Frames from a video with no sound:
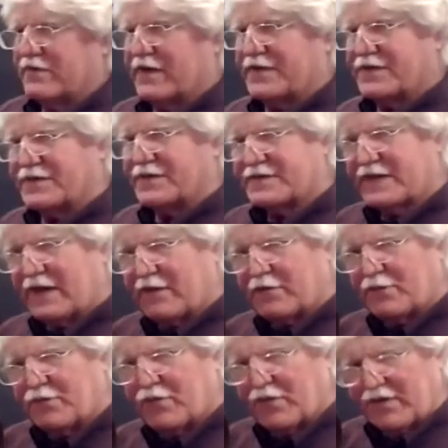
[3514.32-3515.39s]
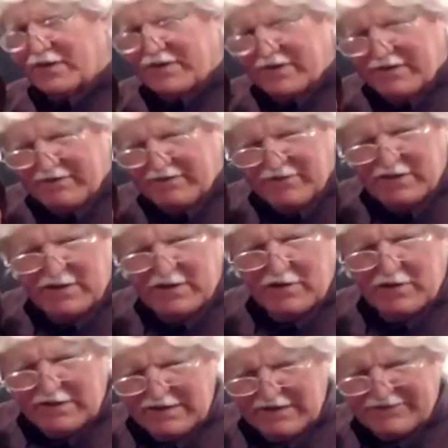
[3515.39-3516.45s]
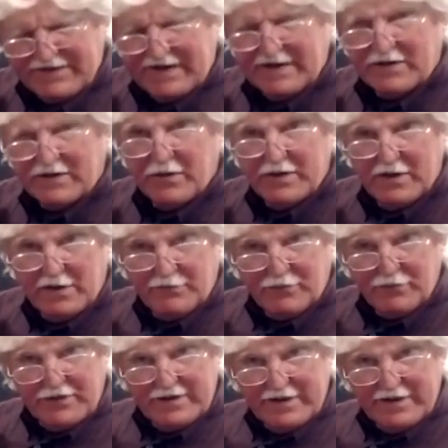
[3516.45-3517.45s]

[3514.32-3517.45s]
got this counterpoint of left hand going upward in